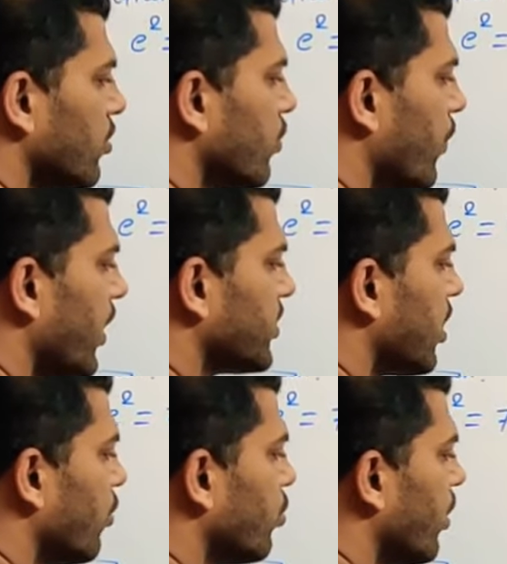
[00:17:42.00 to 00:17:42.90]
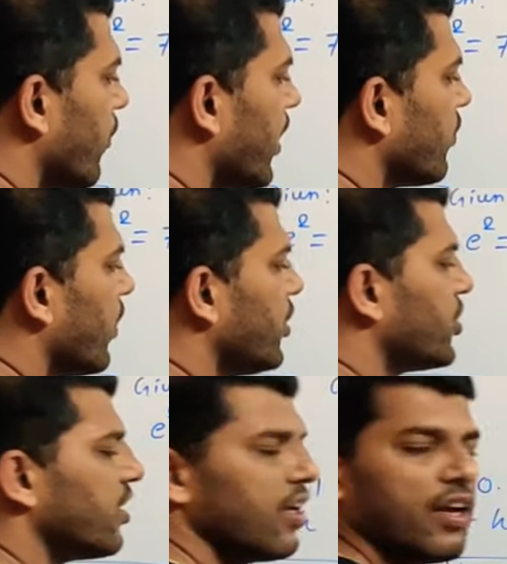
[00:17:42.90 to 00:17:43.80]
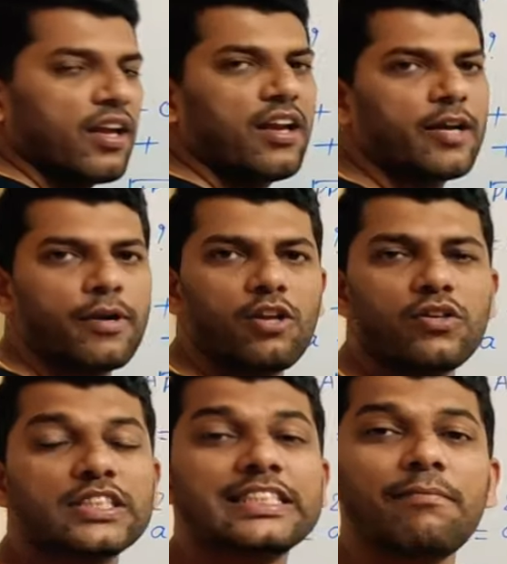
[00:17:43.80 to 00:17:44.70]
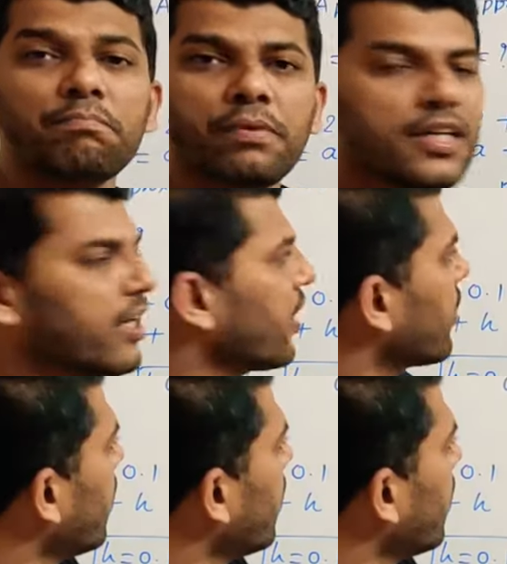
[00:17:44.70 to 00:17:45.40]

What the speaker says: So friends, how to define a function? Let me tell you a simple trick.